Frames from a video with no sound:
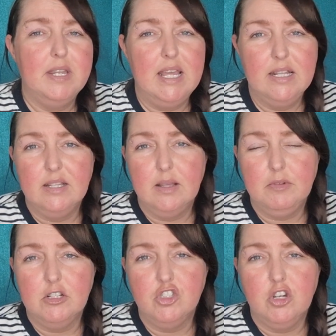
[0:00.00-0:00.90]
and he ended
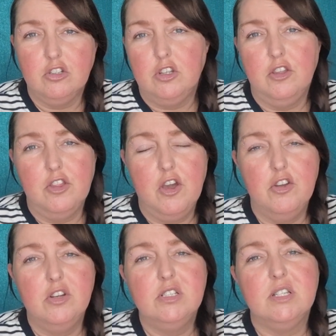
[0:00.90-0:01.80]
up getting chucked out of the
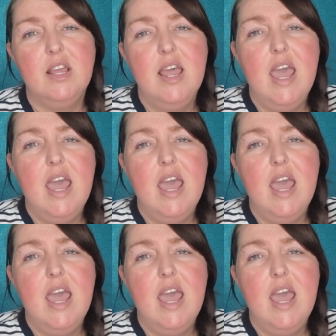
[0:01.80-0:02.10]
house,